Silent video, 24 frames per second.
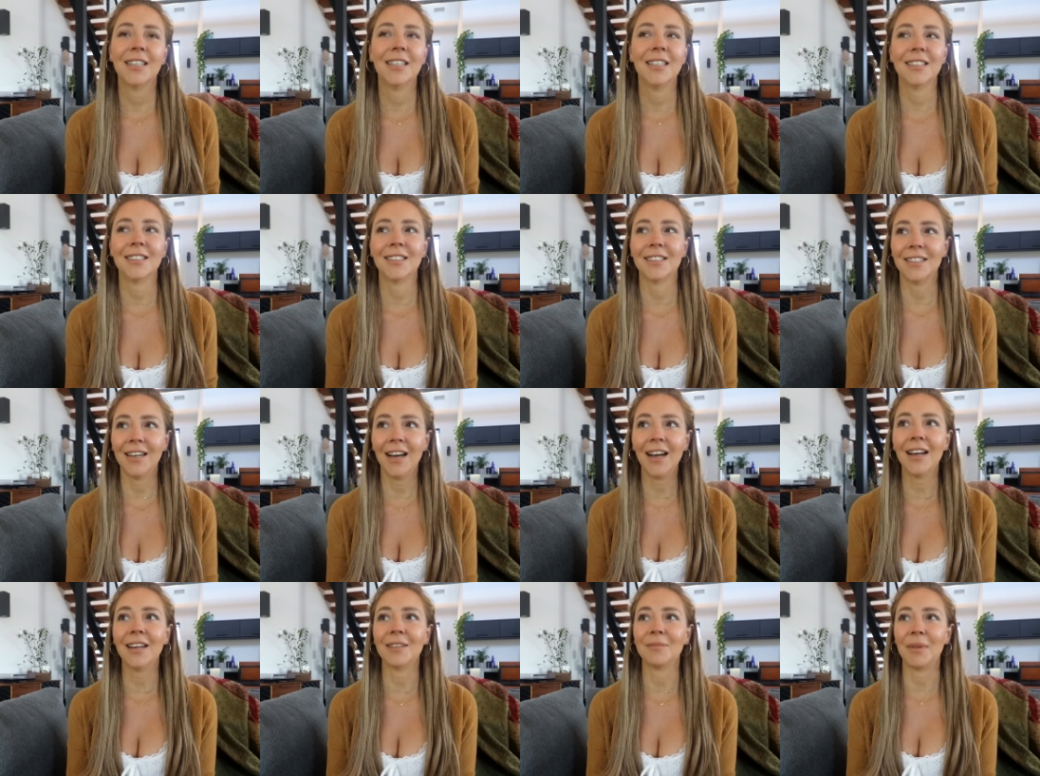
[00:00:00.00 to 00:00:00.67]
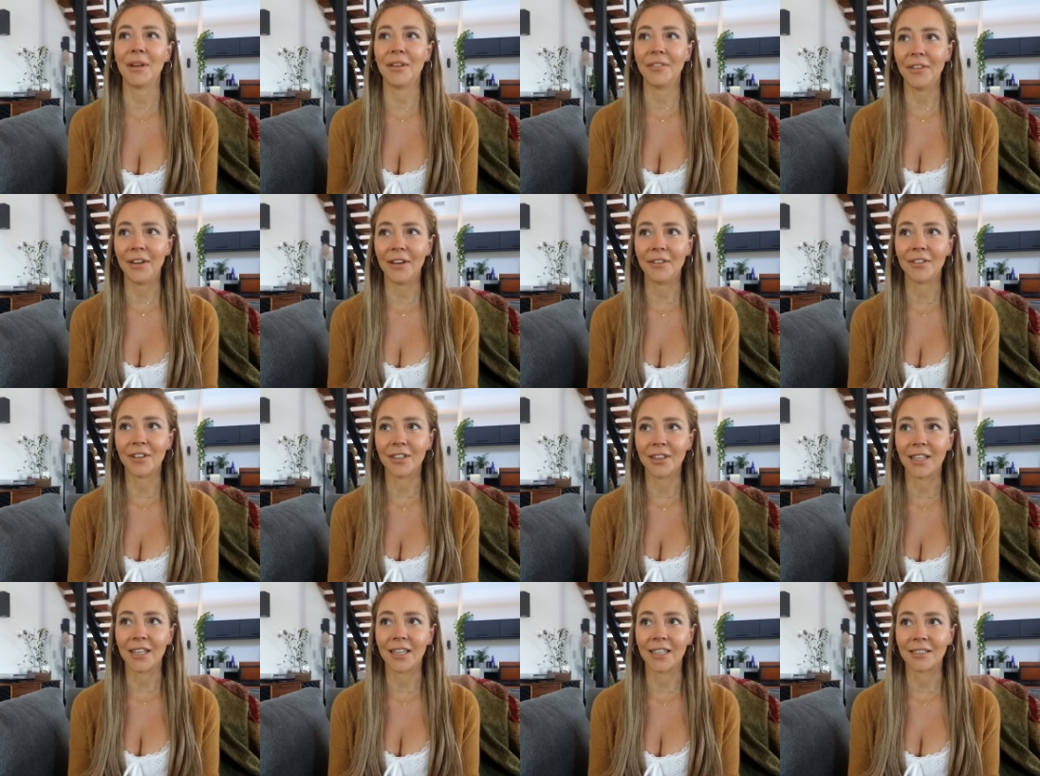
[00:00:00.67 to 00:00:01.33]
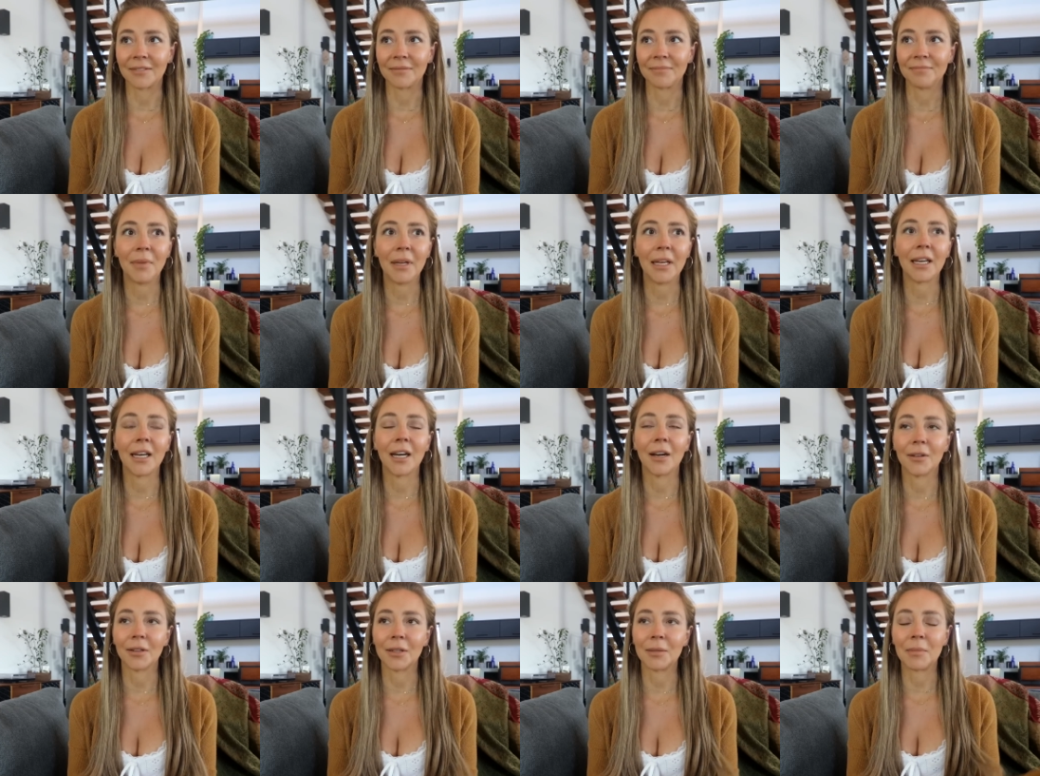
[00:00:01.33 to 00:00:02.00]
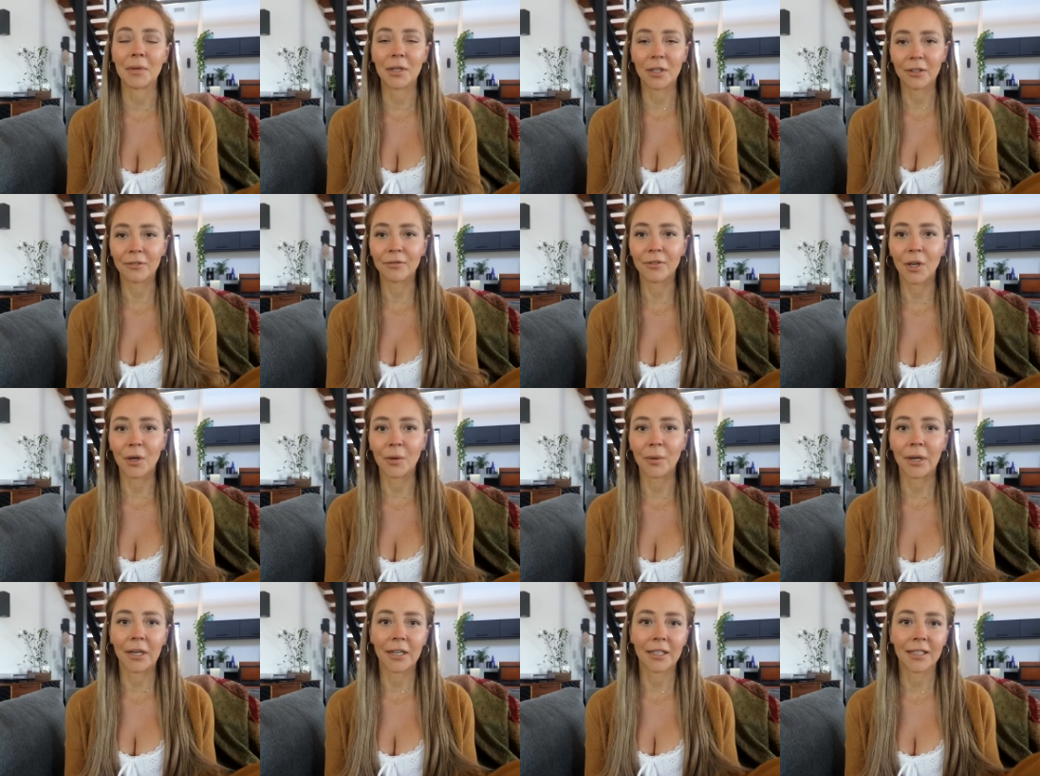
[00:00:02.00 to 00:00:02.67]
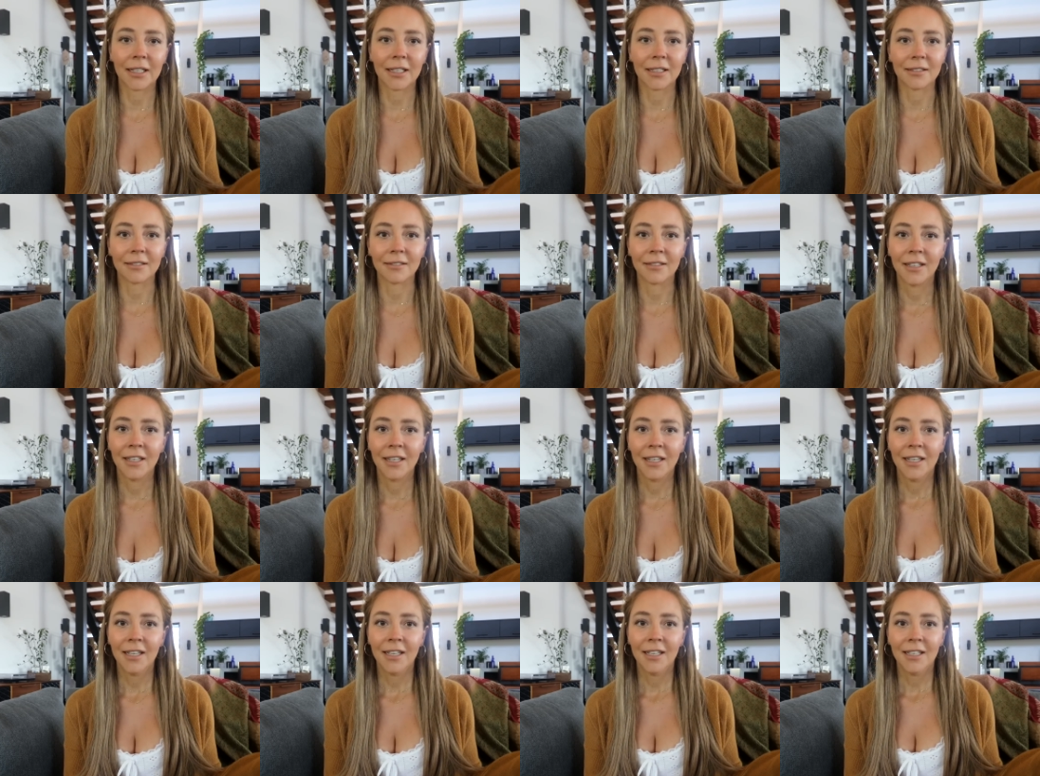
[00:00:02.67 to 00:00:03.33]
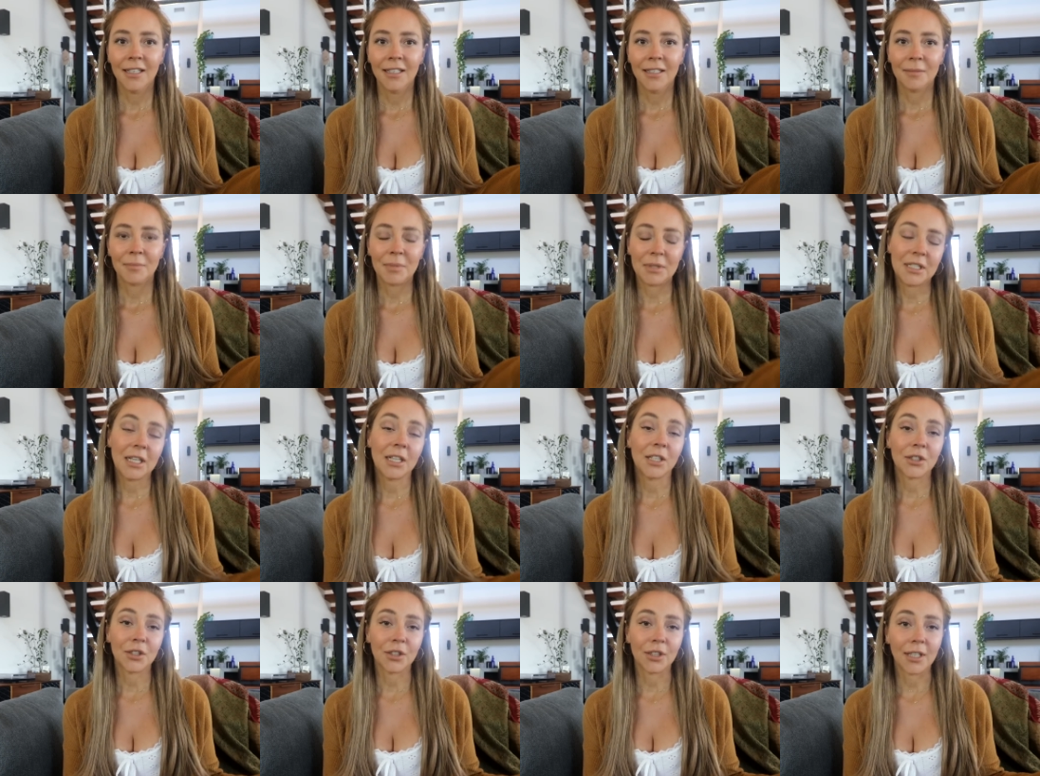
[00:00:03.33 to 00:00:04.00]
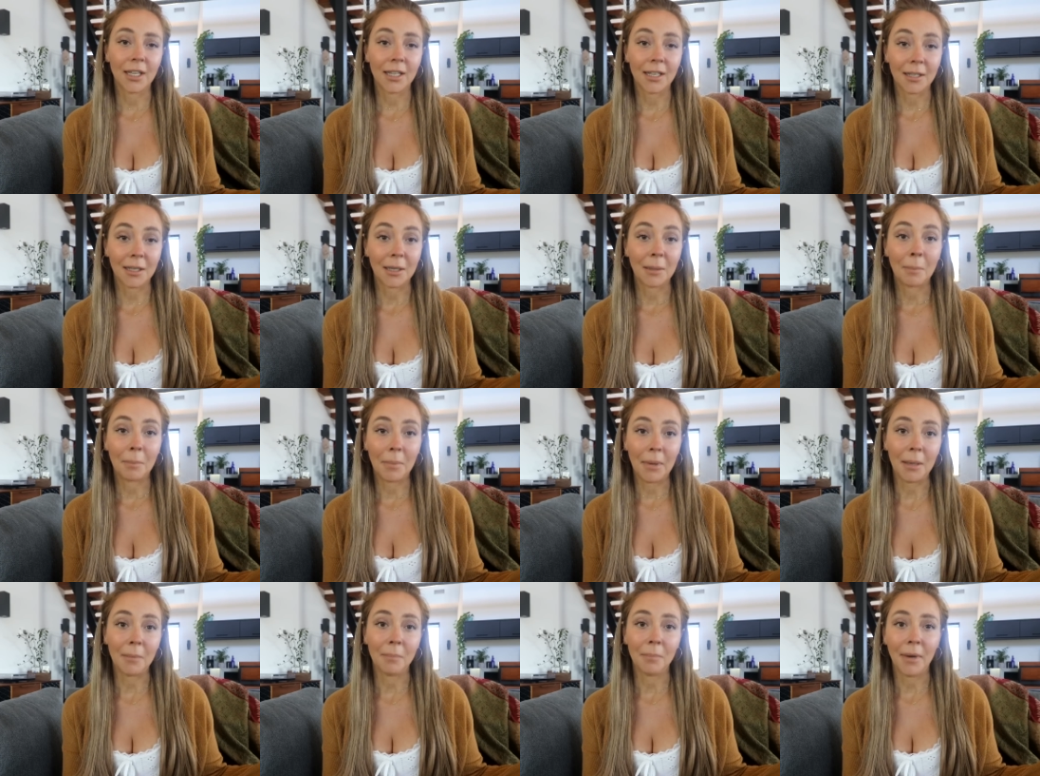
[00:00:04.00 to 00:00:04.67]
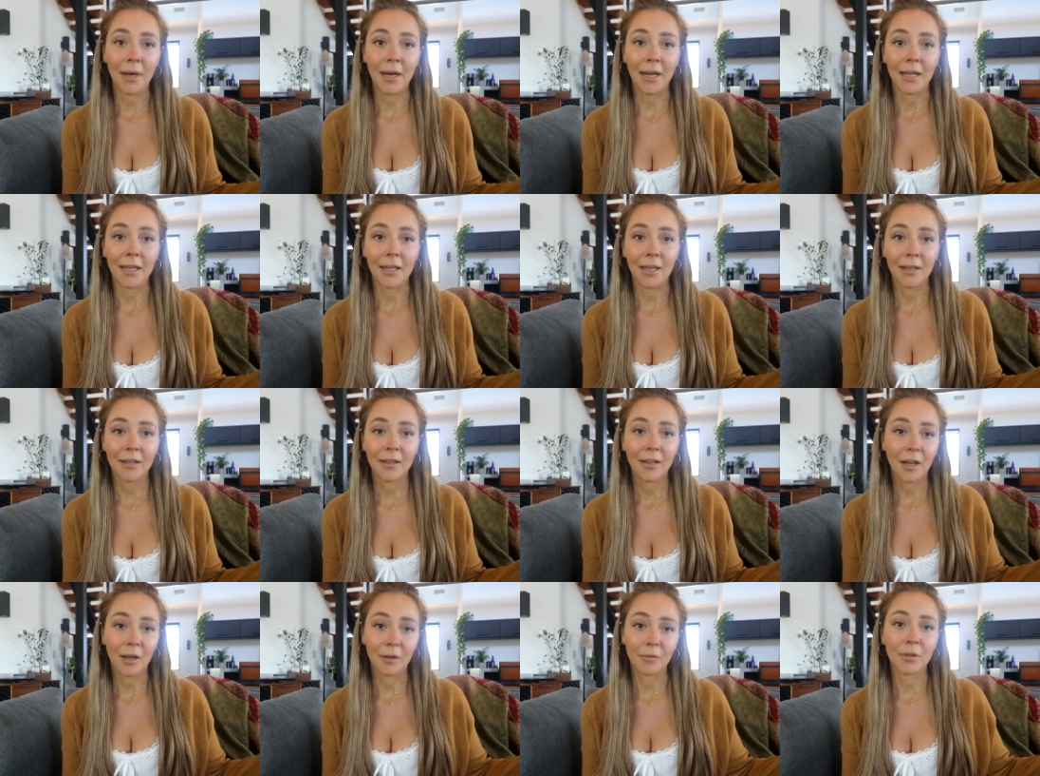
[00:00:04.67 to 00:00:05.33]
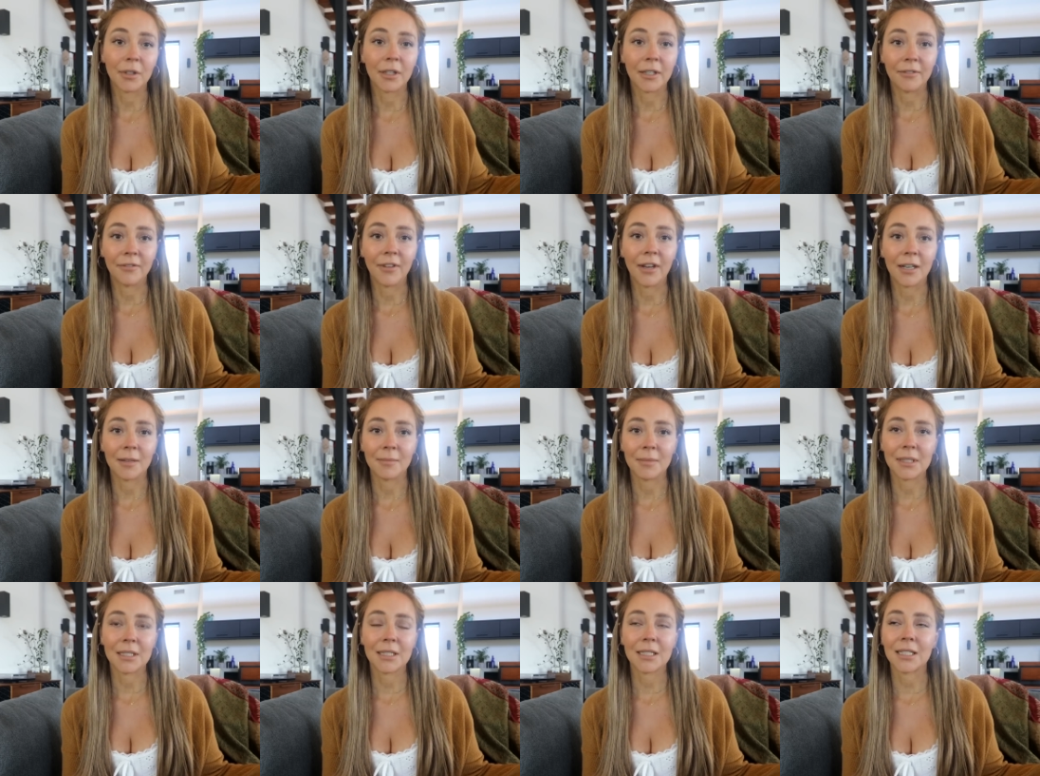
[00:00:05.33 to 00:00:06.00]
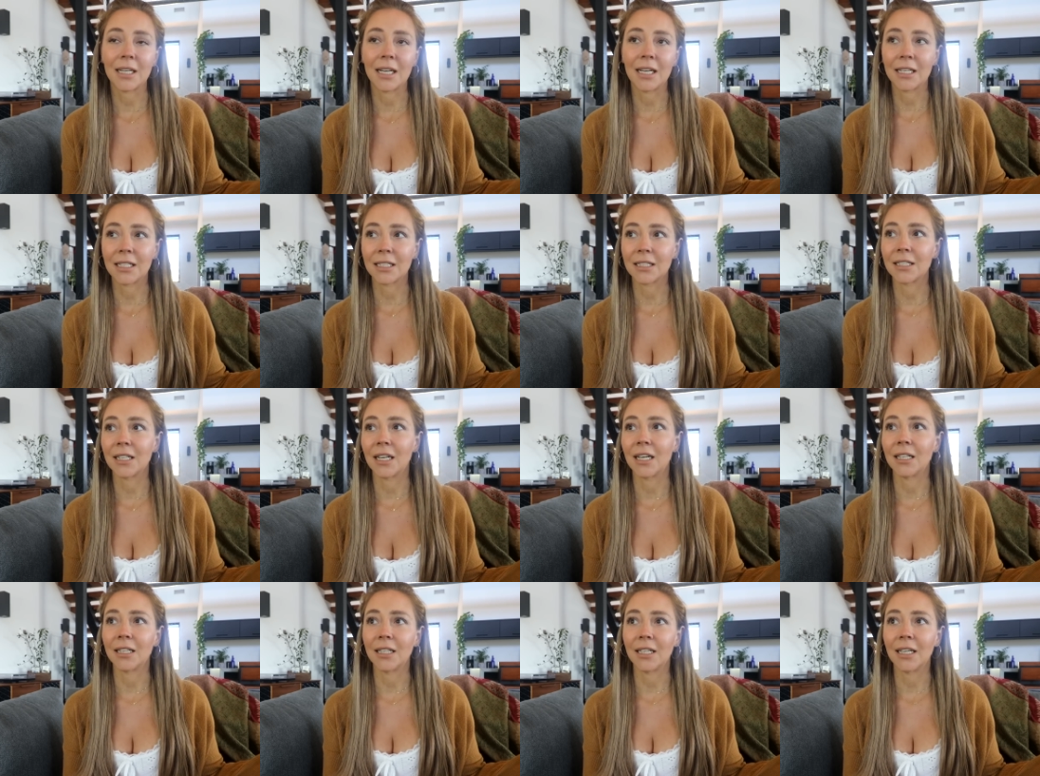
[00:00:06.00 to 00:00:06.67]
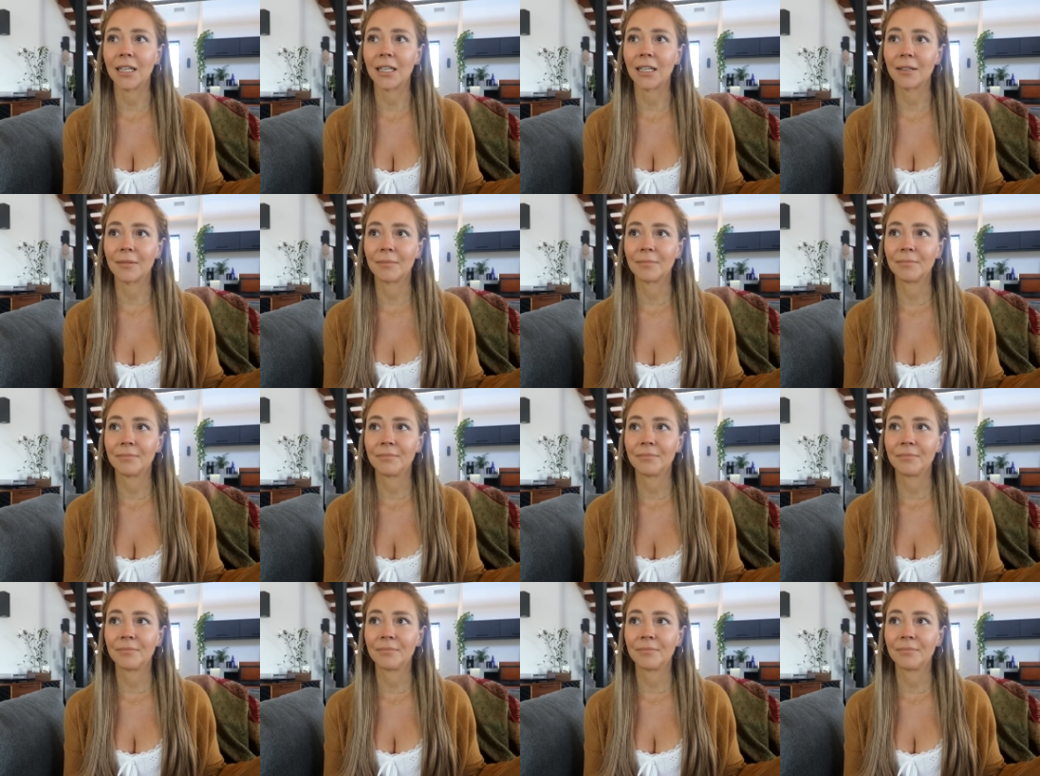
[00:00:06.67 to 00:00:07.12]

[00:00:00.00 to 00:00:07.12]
it's not my favorite thing. Being out in the middle of nowhere and then potentially getting bit by a really venomous snake is not like,